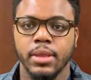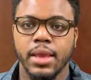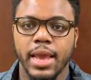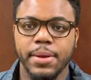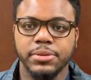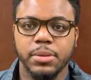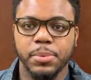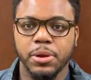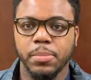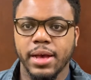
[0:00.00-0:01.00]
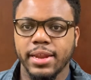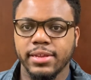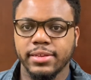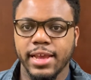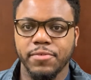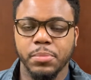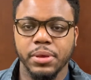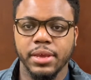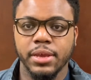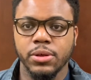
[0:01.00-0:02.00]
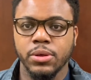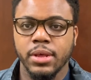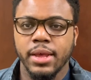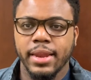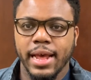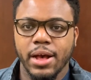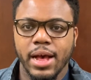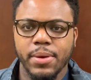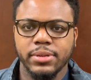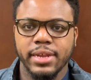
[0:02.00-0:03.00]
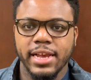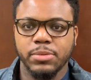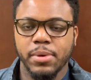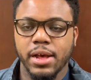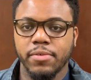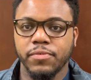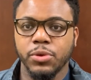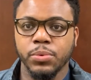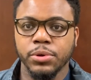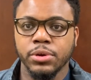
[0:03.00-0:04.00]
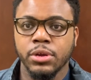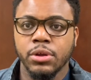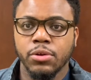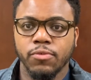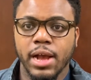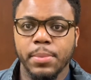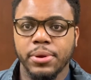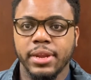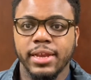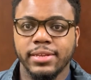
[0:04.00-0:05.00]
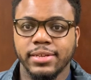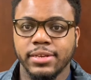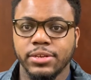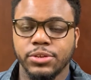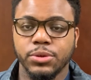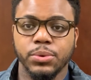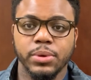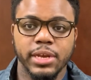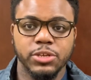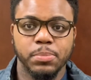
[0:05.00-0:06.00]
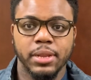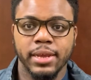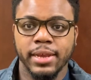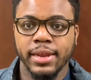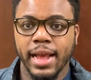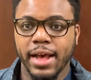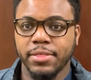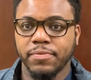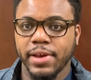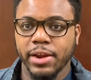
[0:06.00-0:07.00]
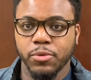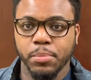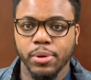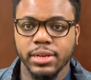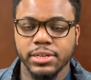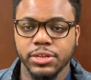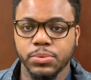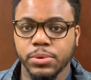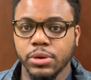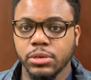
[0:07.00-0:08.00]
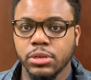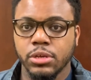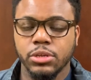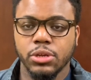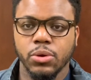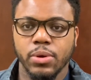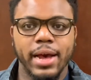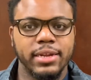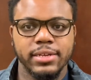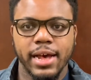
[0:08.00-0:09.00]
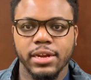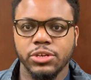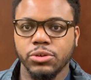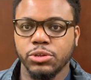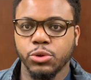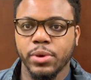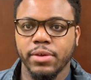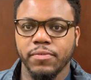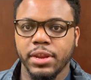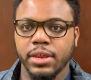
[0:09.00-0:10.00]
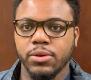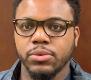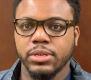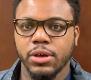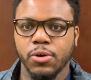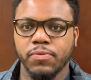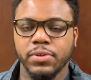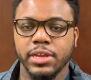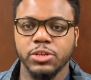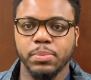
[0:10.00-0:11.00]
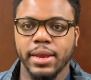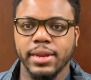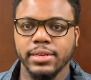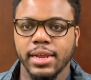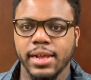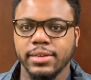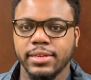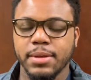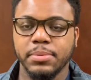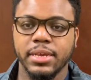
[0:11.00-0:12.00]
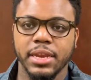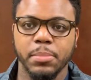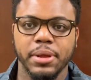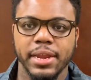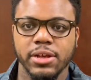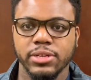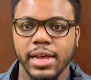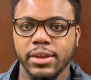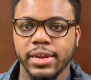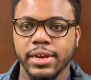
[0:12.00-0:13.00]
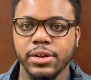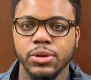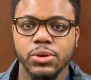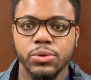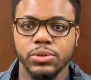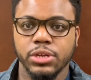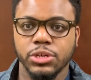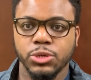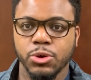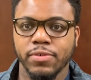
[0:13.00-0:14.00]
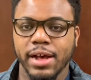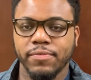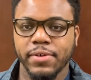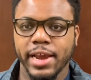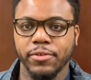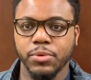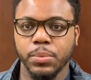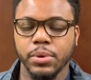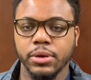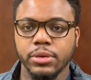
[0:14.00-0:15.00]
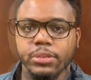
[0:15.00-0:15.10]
Hey, what's up everybody? It's David McGill. Now, I was asked by a viewer, Robert Nixon, to explain how the factoring process works. So I decided to shoot this quick video to hopefully explain this concept to anybody else out there who's unsure of how factoring works.